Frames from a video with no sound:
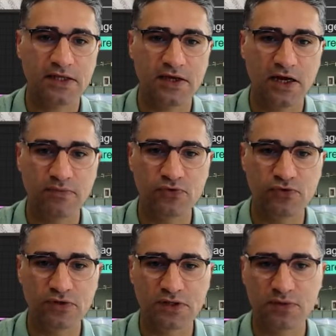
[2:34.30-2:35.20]
And I am
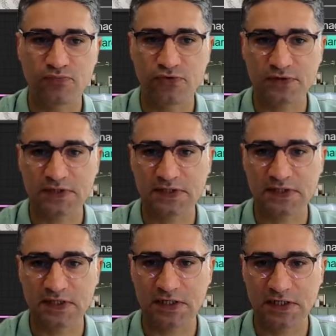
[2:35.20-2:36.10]
doing the
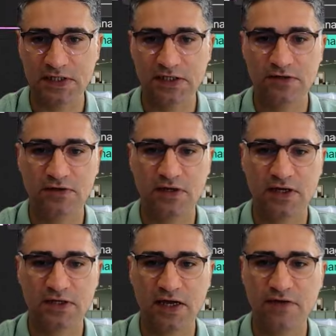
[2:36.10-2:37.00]
processing here.
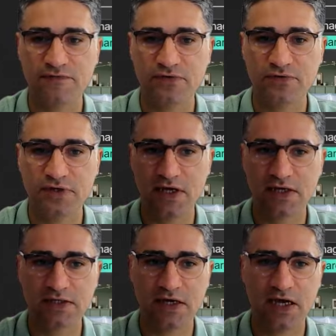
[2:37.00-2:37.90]
And after
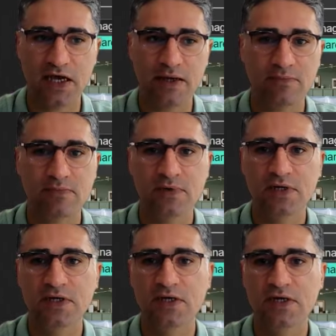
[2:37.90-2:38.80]
that, I am
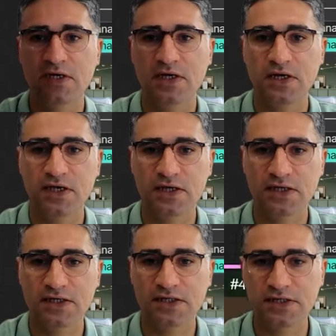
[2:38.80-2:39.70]

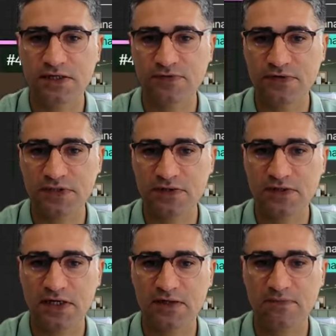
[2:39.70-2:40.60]
getting the result